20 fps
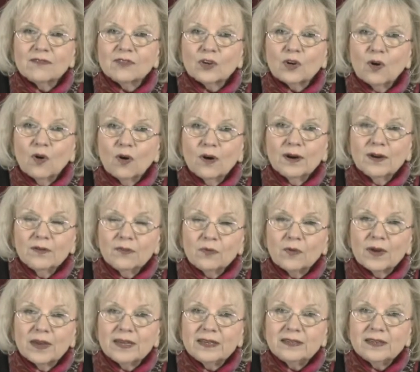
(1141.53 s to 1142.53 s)
of the corn of
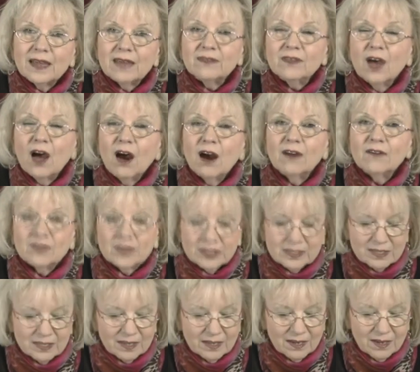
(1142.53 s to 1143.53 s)
wheat and the
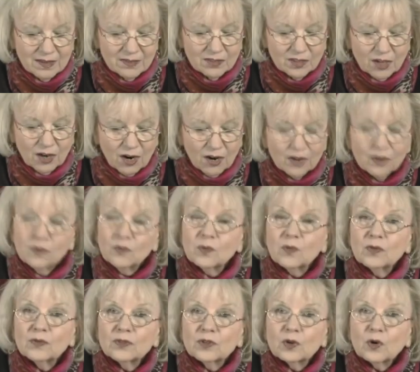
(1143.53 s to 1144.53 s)
harvest.
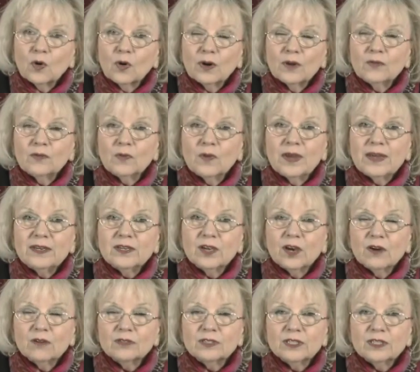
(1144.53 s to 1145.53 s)
The corn of wheat
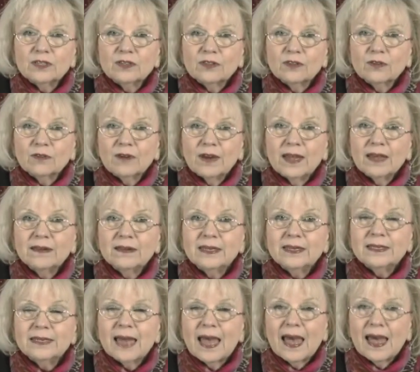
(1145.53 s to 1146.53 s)
goes into the ground
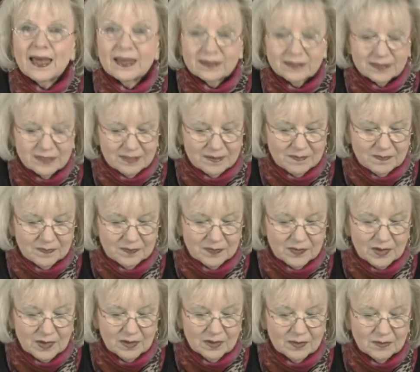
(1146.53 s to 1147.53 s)
and dies,
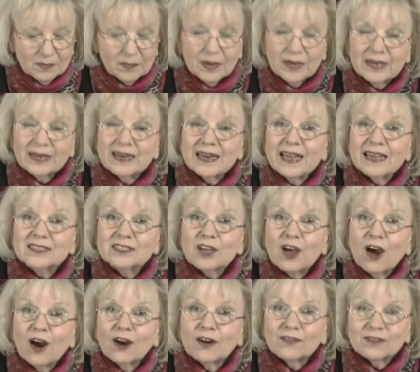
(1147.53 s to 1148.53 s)
but it has
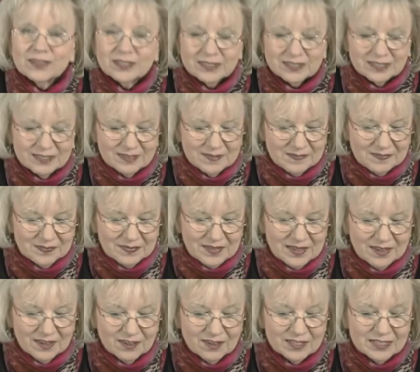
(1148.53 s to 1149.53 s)
a harvest.
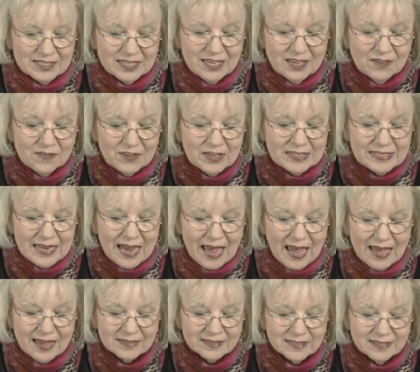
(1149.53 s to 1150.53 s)
Because if it
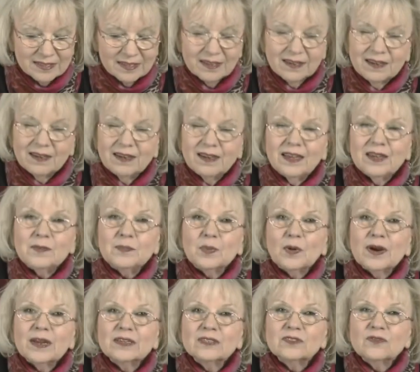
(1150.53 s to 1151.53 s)
dies, it
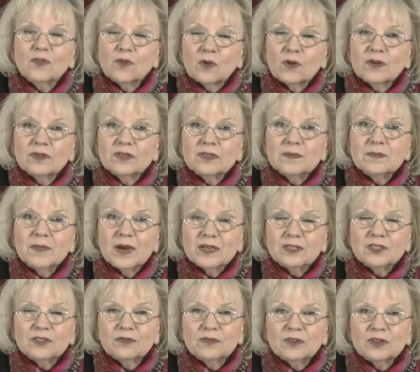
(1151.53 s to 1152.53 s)
brings forth
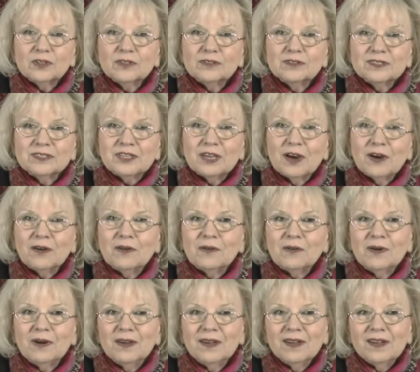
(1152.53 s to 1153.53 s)
much fruit.
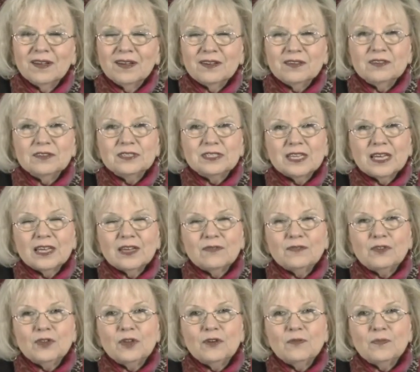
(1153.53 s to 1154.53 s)
So, you see,
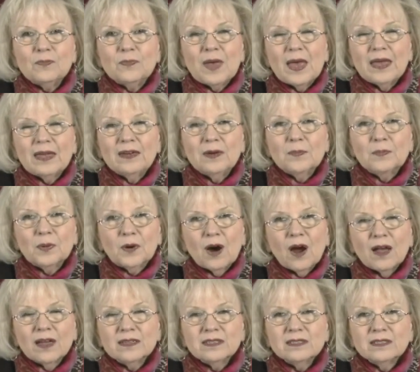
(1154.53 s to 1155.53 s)
if you've paid a
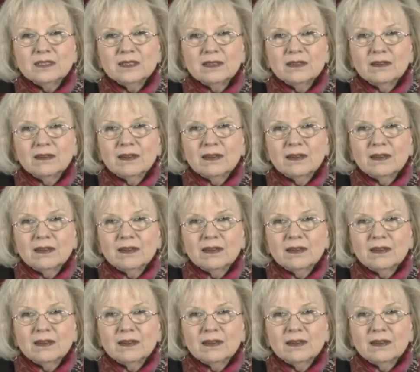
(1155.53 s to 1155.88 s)
price